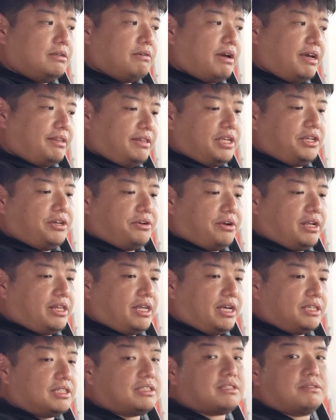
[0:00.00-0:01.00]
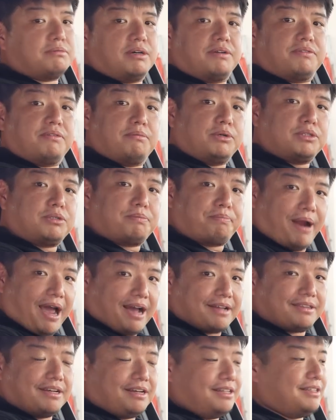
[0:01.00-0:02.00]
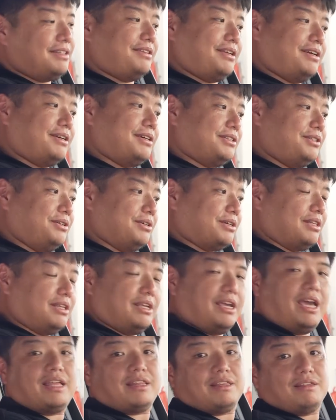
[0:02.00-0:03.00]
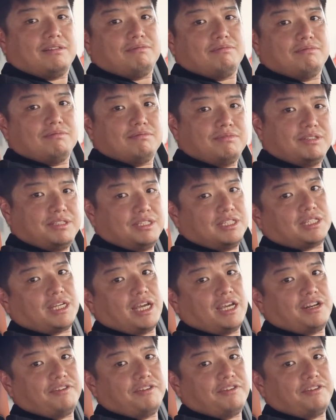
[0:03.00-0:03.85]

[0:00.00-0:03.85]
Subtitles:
and then you realize it's one of the most practical interiors you can get with this kind